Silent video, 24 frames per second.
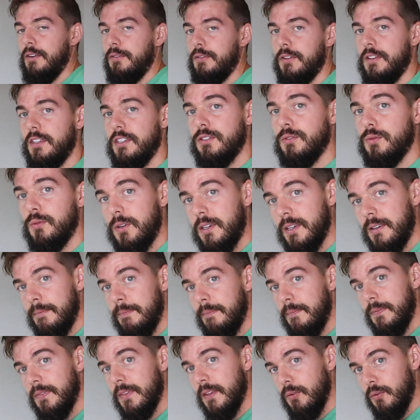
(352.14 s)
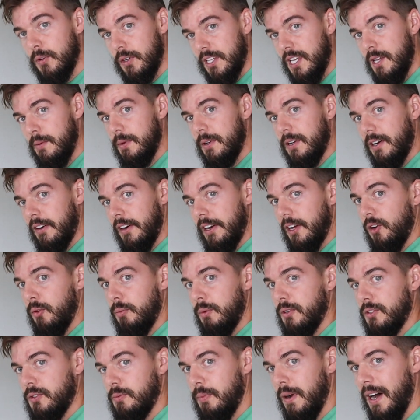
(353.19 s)
for this one, we're keeping our
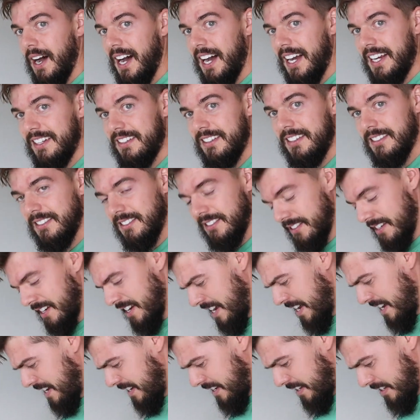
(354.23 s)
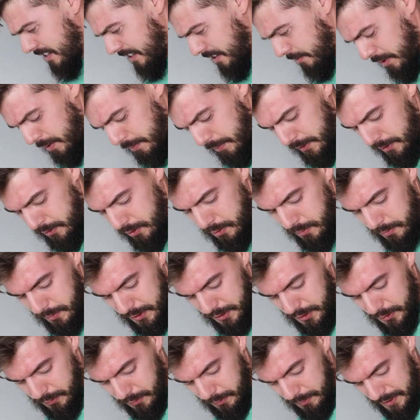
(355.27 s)
elbows behind us. That might be too
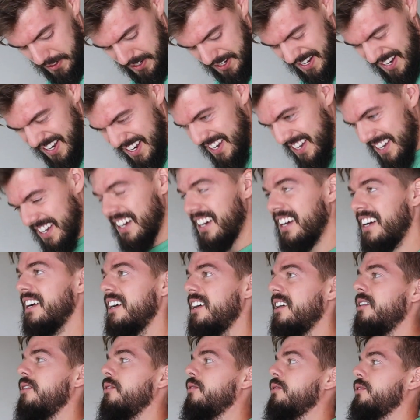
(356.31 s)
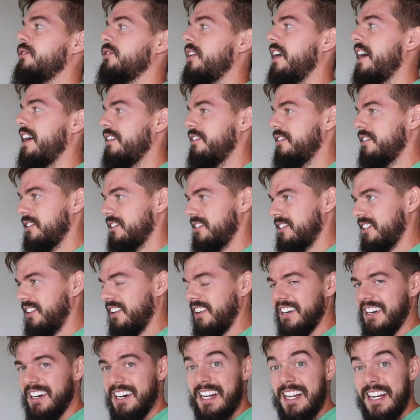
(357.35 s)
much for me. We'll try it to
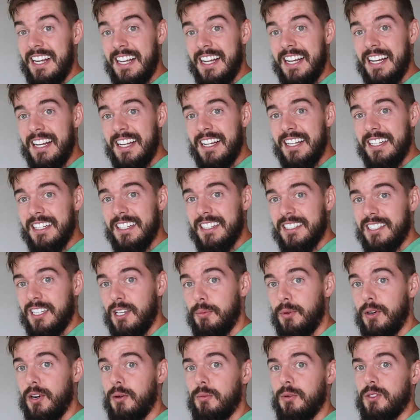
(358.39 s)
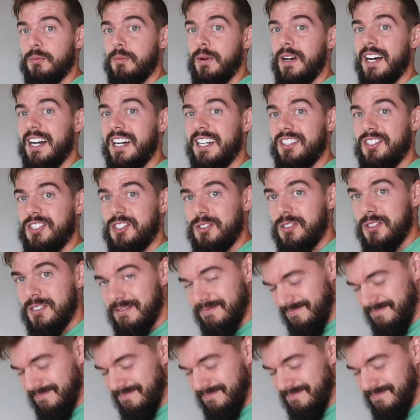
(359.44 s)
start. Keep your elbows behind you.